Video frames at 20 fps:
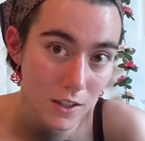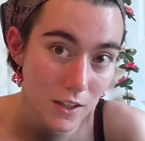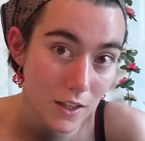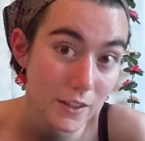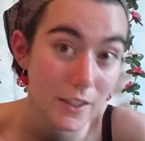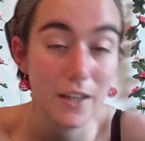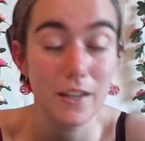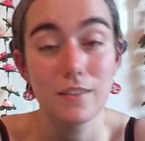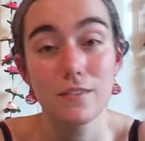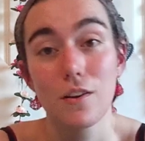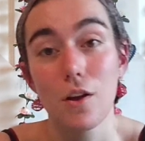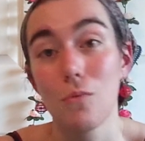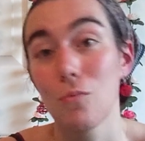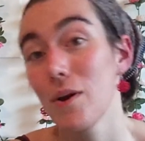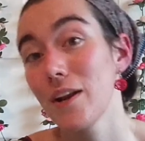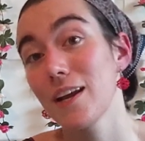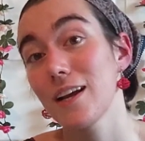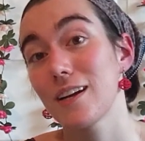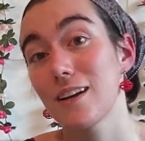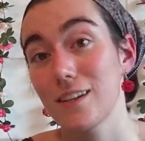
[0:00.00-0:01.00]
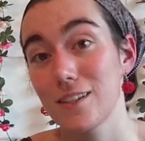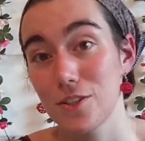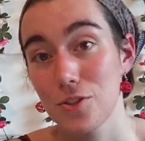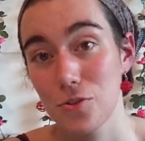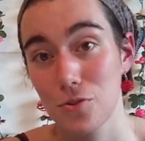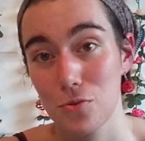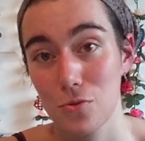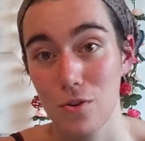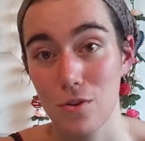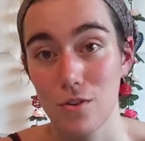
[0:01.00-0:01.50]
again, when I got into
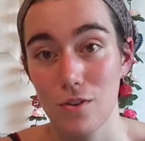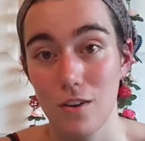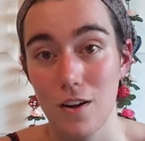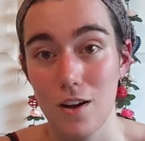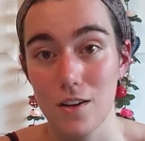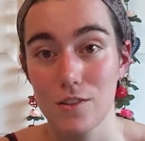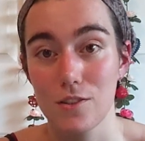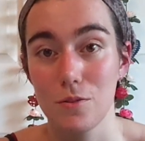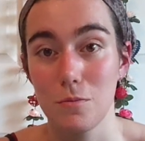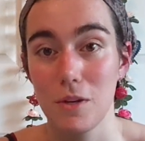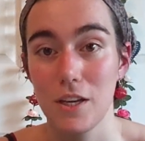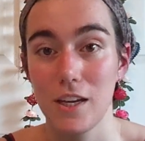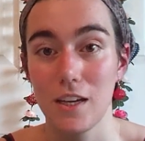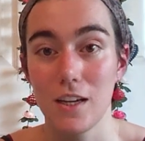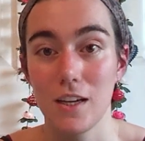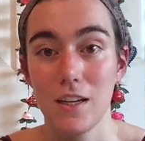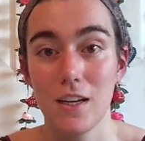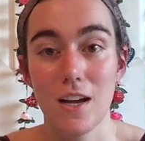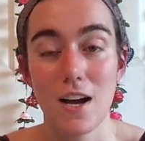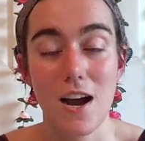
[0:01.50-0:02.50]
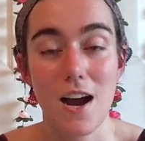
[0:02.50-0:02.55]
historical costuming,